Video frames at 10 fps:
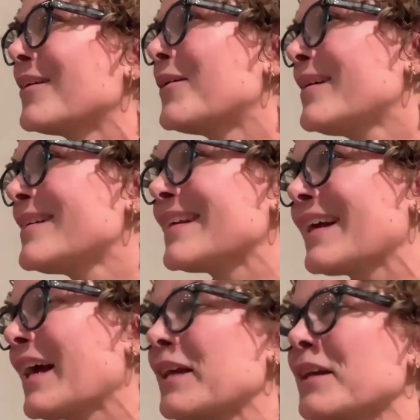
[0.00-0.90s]
Or is
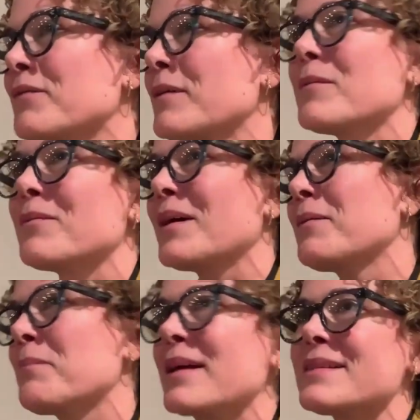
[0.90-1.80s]
it kind of
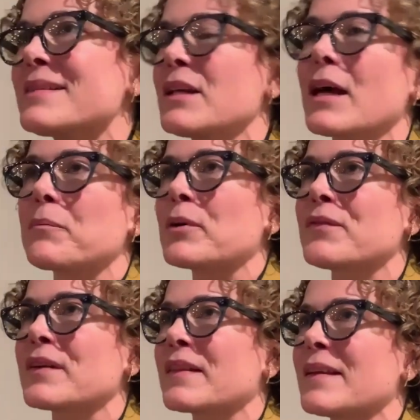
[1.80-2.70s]
a messy, not
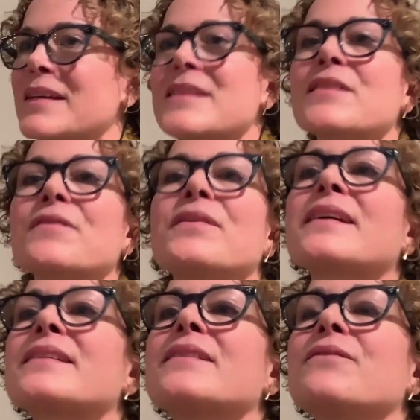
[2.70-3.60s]
perfect thing that doesn't
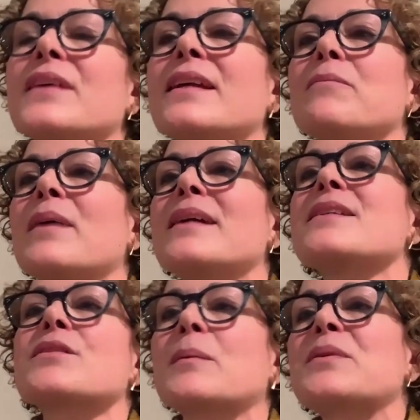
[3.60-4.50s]
fit my
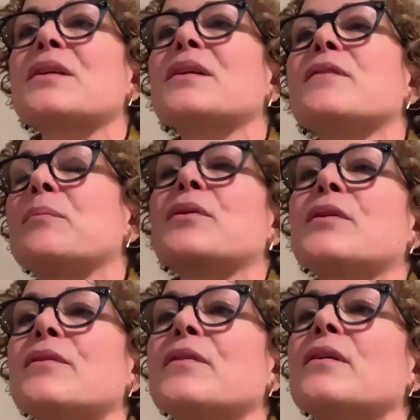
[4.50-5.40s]
description of a
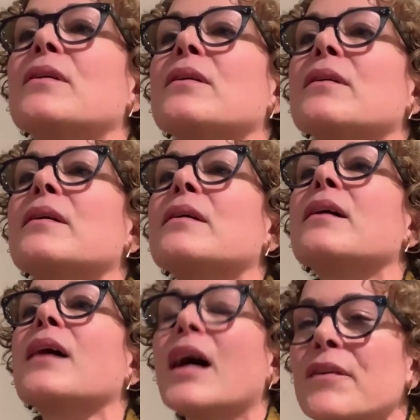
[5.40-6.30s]
beautiful
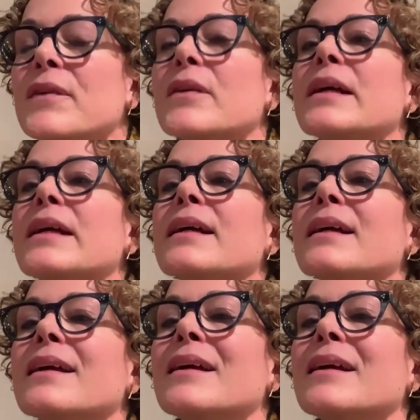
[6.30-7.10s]
offering,